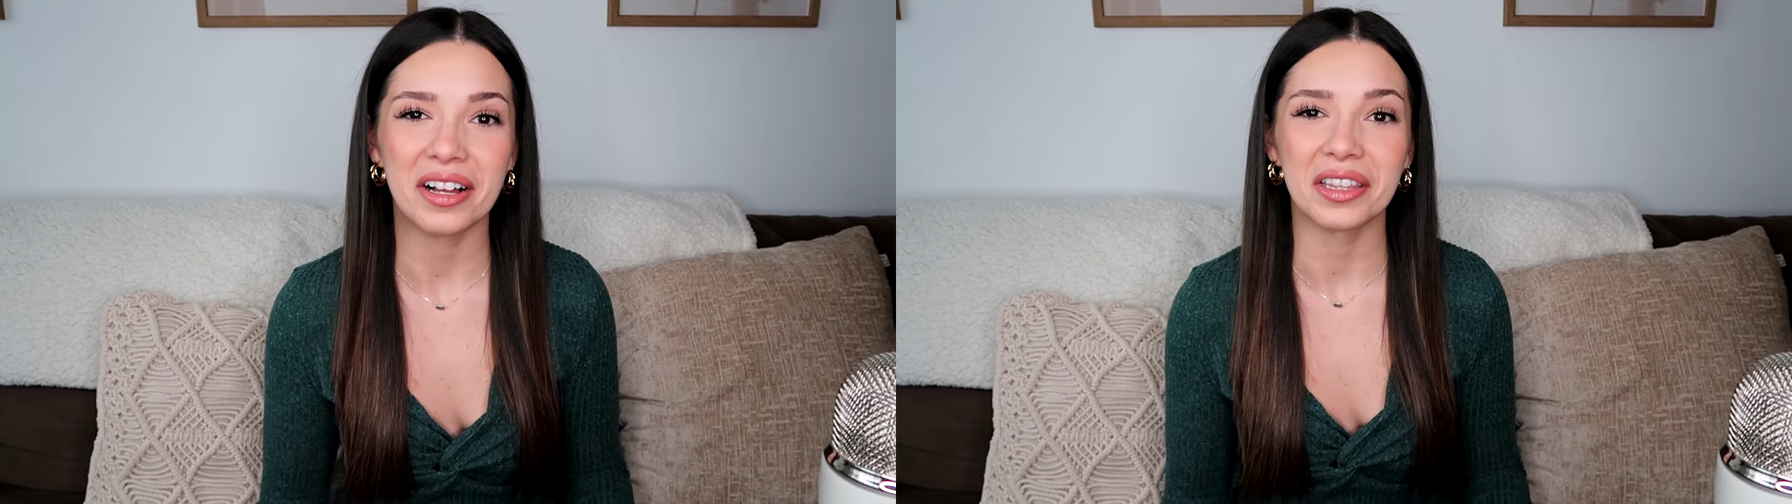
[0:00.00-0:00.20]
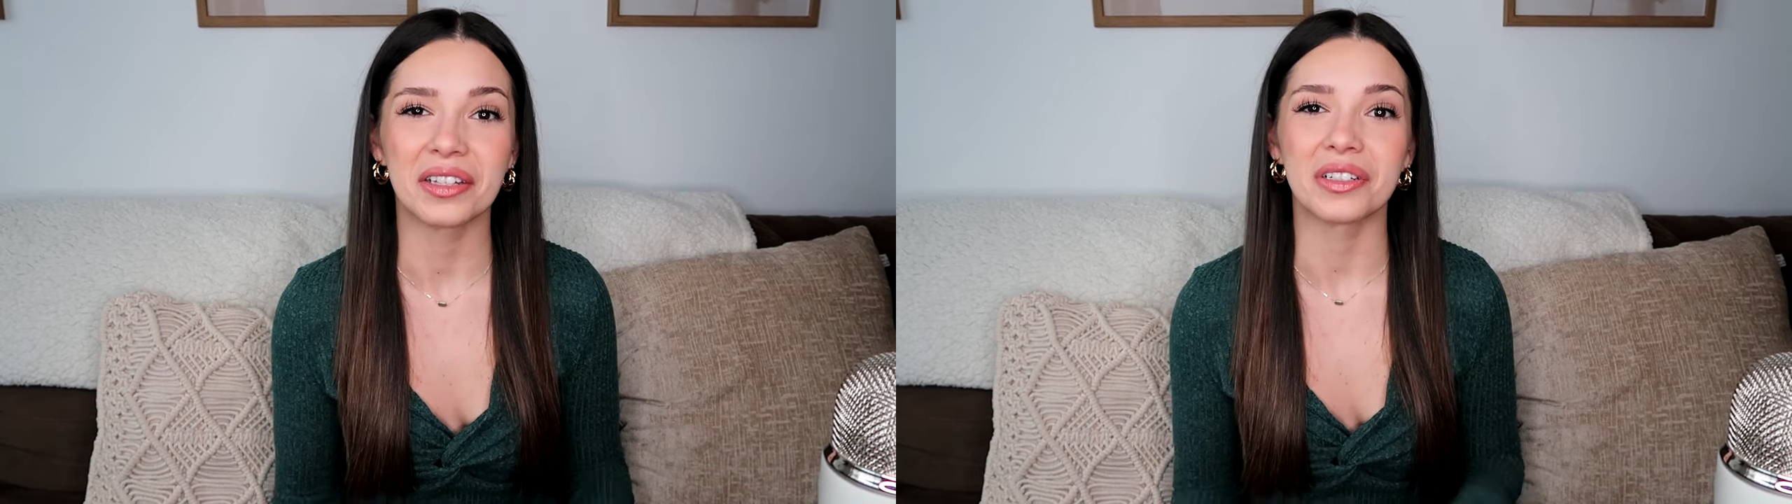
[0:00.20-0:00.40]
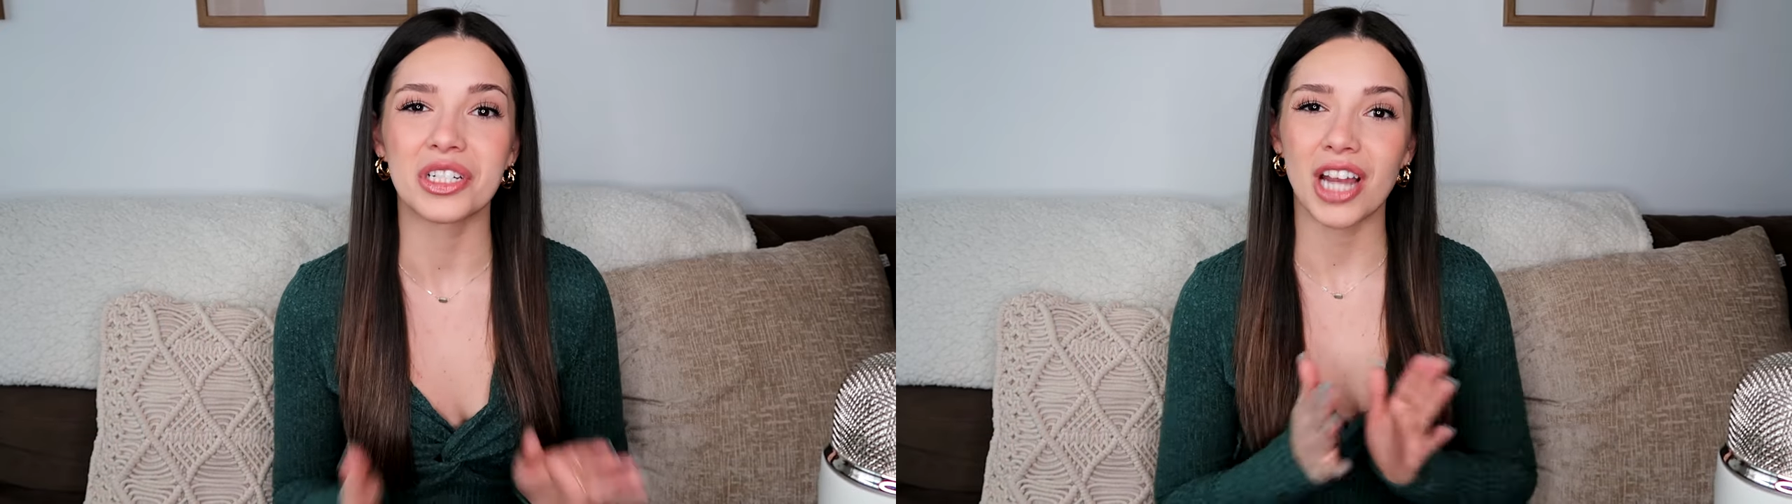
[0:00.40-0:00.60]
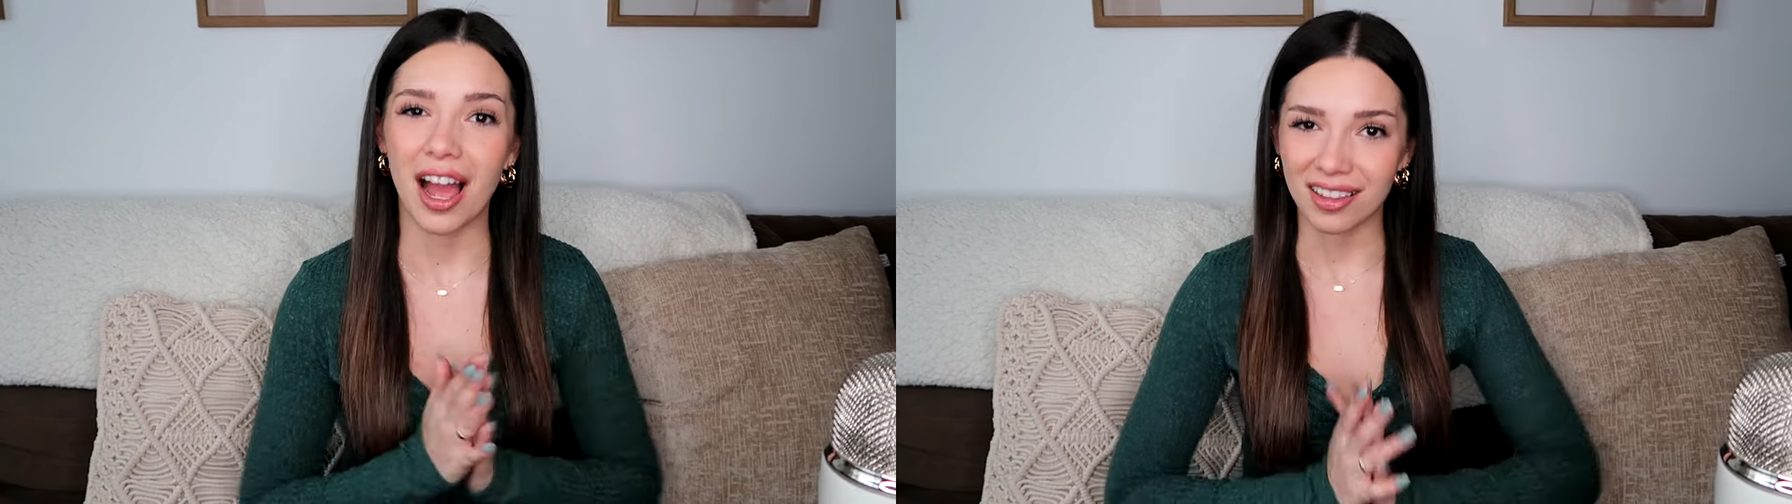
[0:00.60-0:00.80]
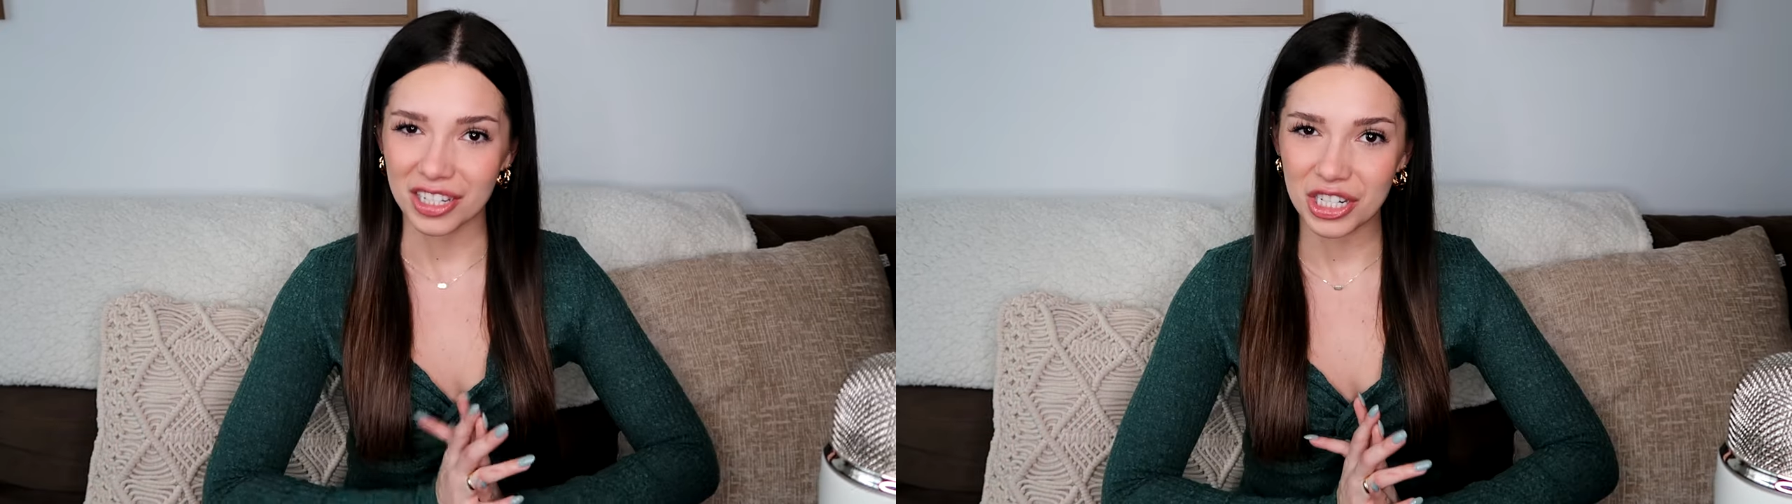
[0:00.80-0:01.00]
a little
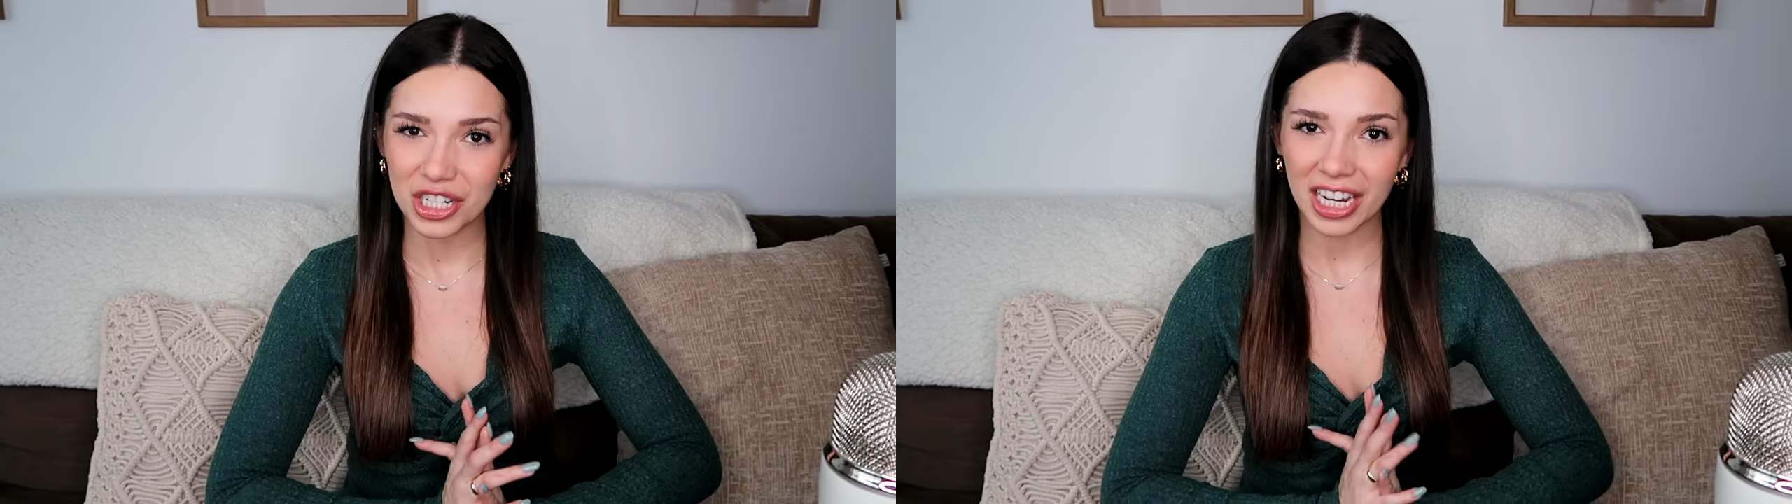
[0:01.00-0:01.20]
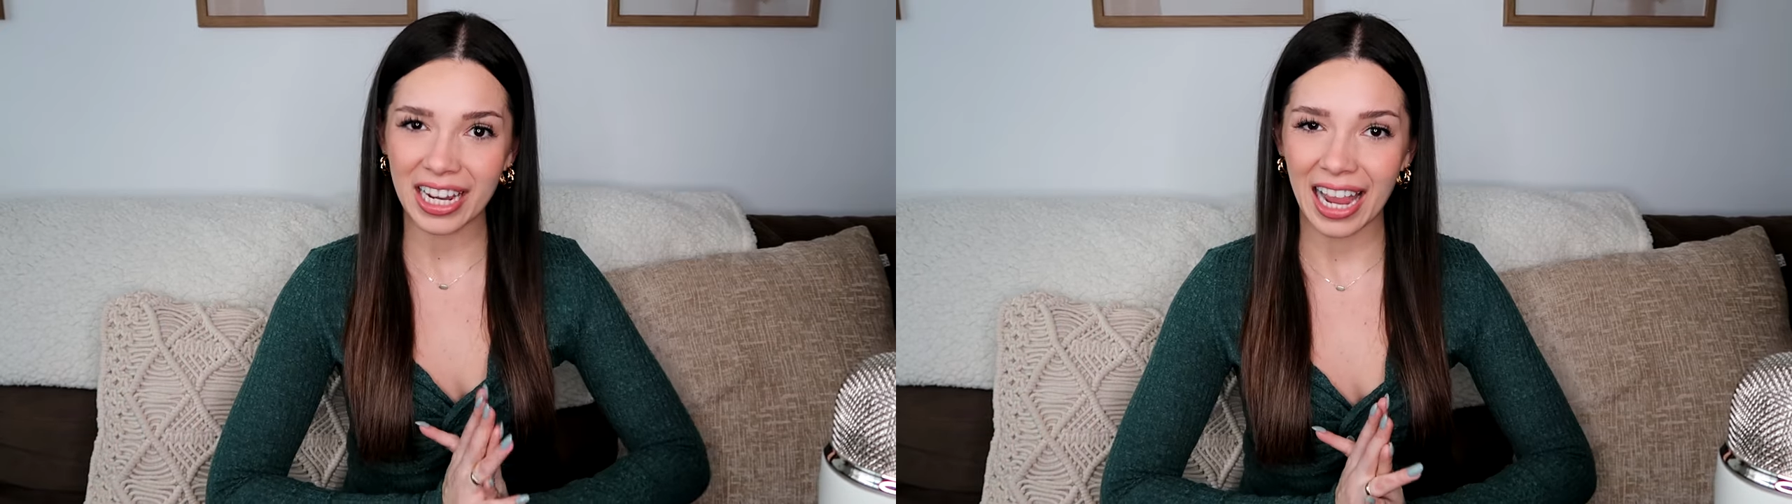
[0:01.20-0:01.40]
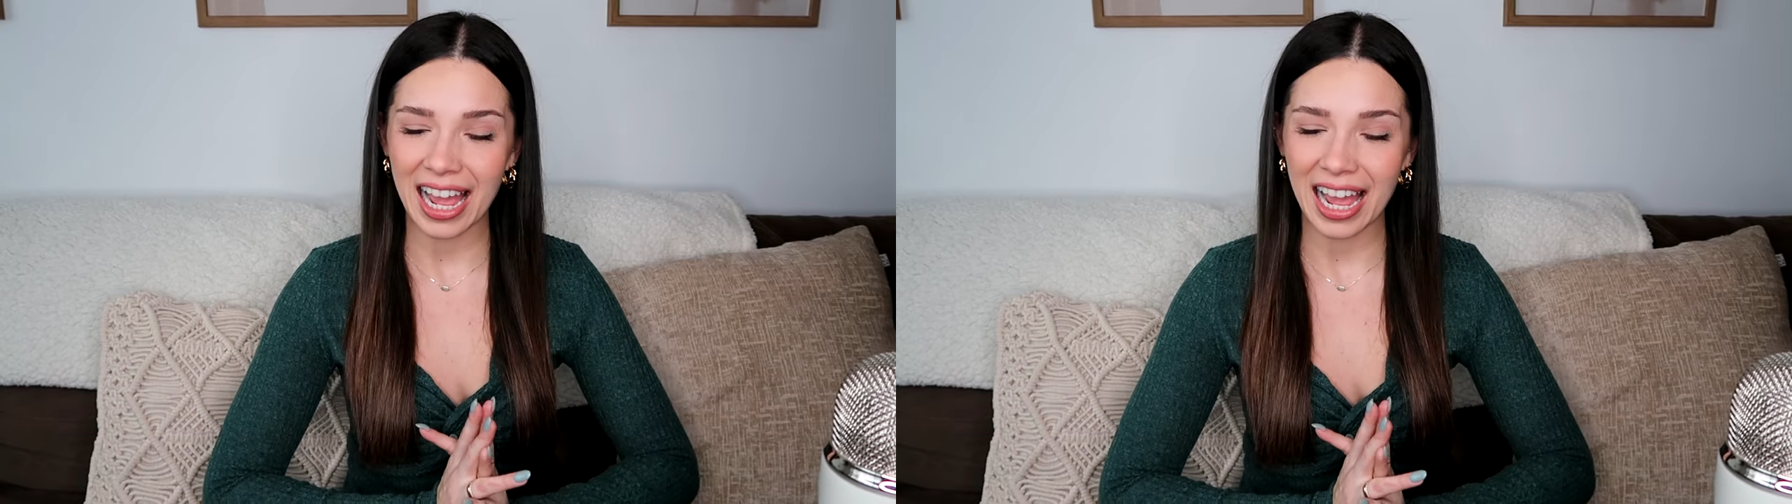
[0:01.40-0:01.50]
challenging